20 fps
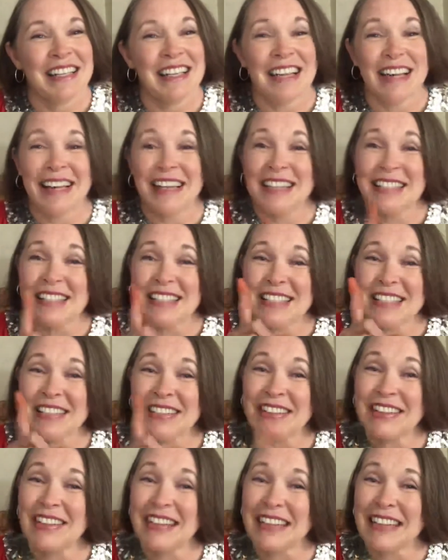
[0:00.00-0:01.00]

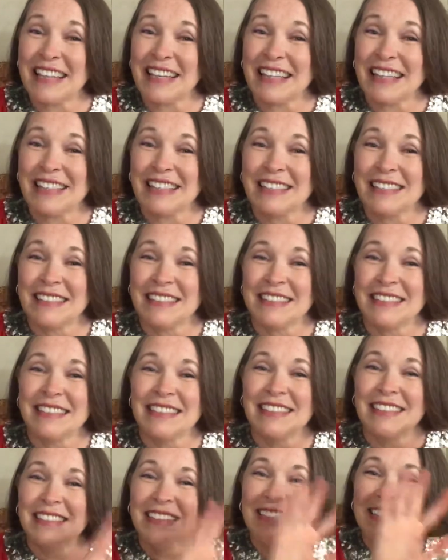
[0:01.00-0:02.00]
Until then,
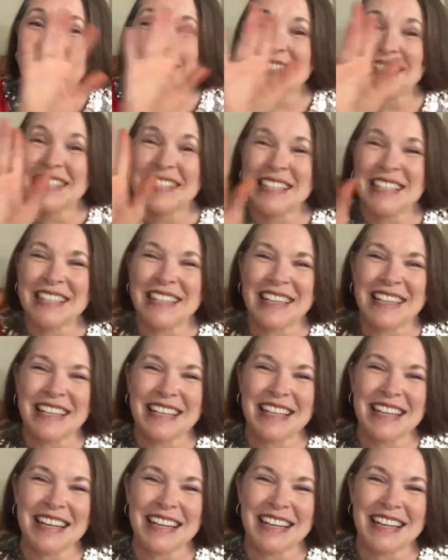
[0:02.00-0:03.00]

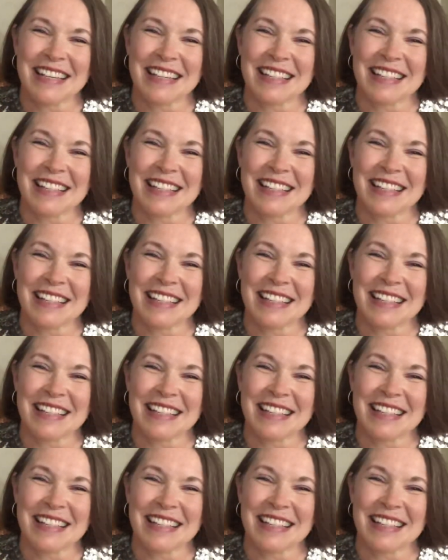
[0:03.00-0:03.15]
see ya.